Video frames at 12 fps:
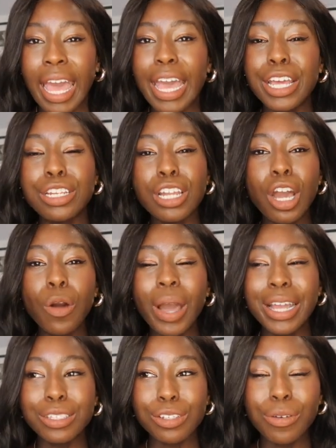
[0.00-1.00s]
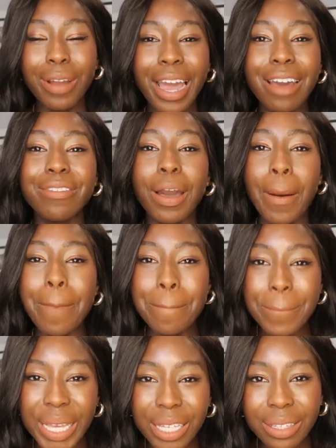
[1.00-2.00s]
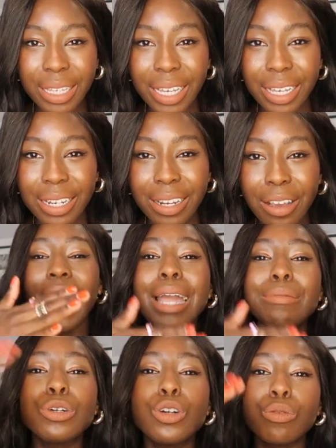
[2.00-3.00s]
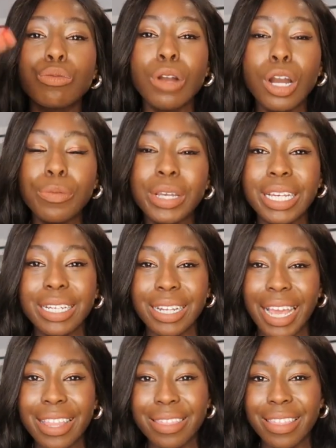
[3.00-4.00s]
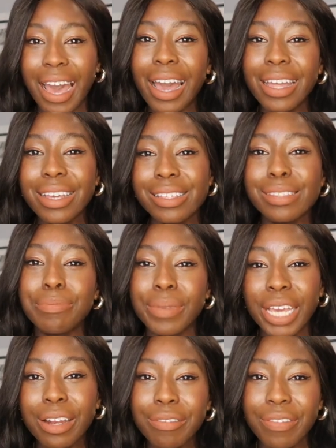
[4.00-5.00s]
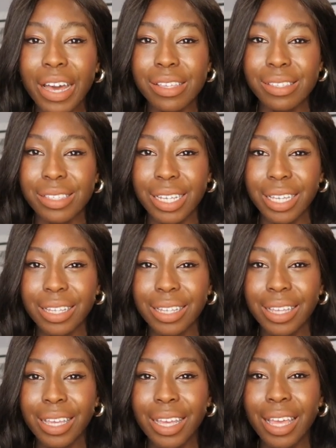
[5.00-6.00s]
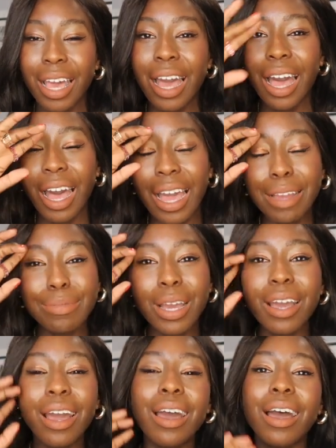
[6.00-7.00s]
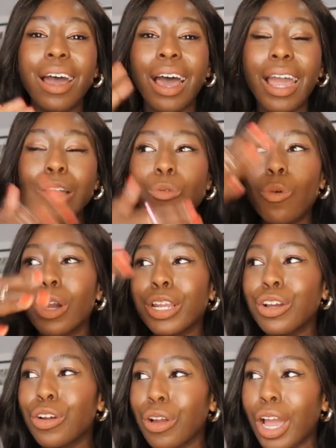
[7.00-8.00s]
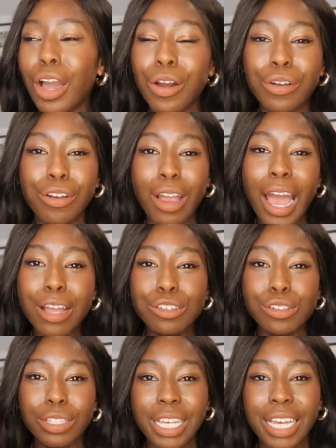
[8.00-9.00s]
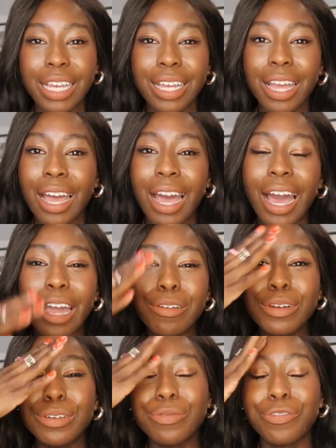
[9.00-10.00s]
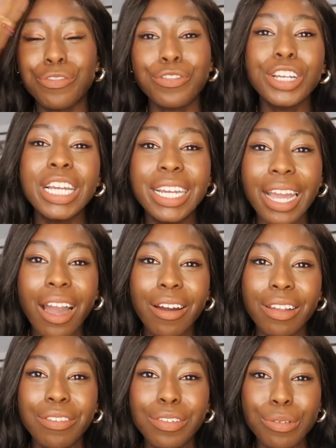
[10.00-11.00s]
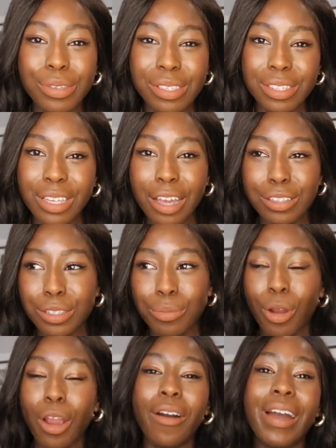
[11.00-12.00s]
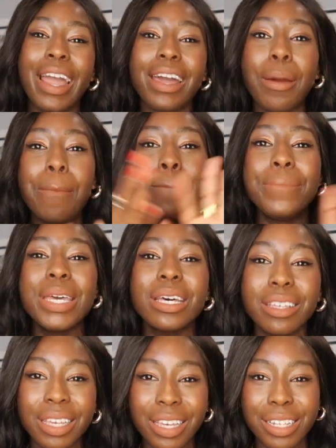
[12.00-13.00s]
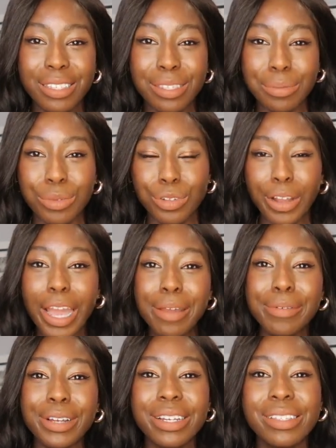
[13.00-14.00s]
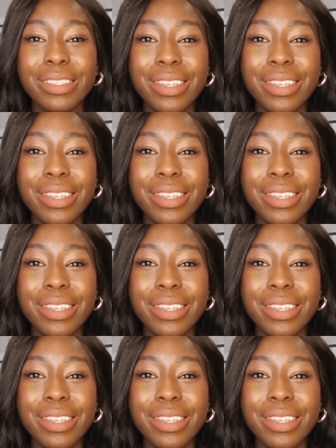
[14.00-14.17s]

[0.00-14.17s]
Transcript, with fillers: And no, I don't have a million. I'm growing, and that is manifesting. I'm not, I want to grow gradually. I would freak out if it was yet tomorrow I had a million subscribers.